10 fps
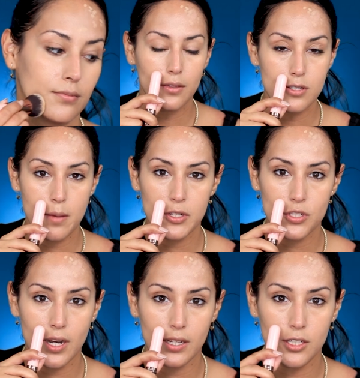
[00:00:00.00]
There's not
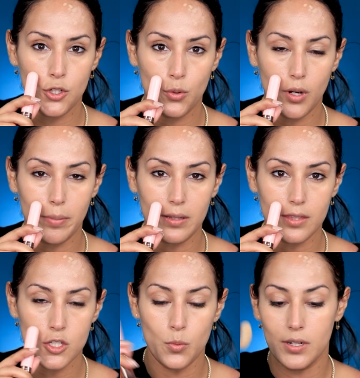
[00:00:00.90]
much that I can do about
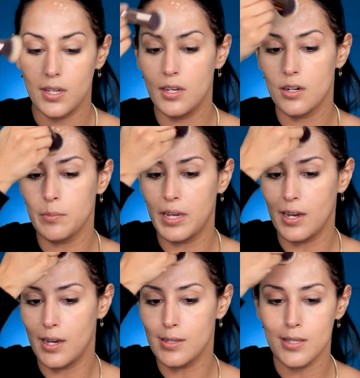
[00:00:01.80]
this one here
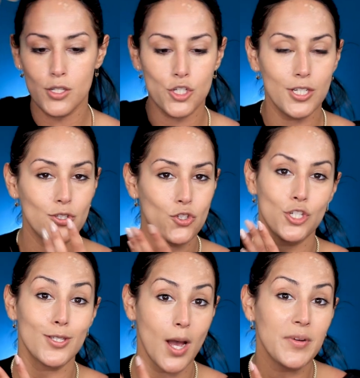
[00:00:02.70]
because she's
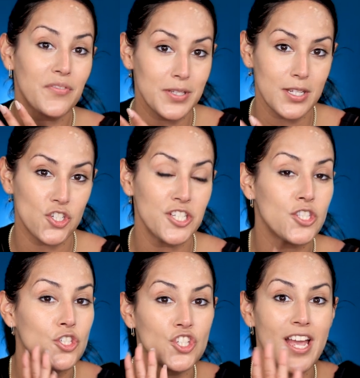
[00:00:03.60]
she's coming to visit.
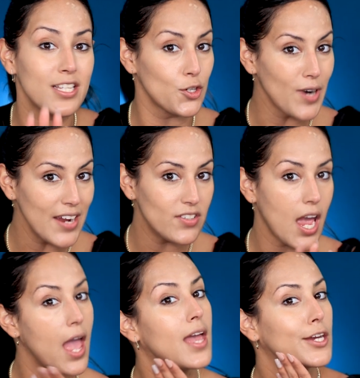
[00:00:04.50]
She's she hasn't arrived
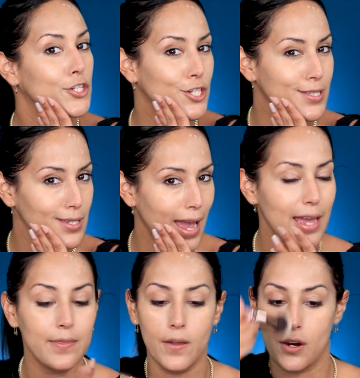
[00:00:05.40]
yet. She's
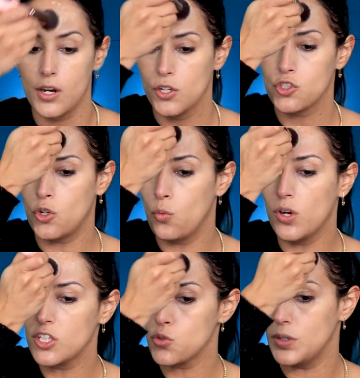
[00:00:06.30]
getting there. So
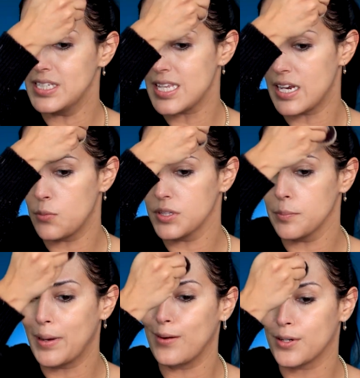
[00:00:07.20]
once we set it with the
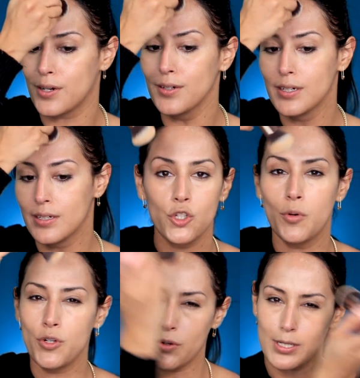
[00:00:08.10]
powder, you
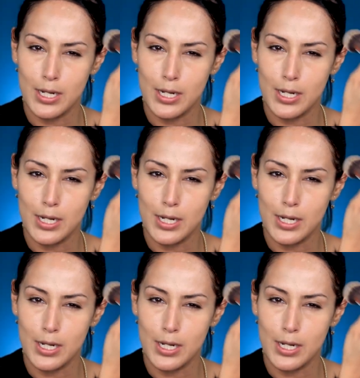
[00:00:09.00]
won't notice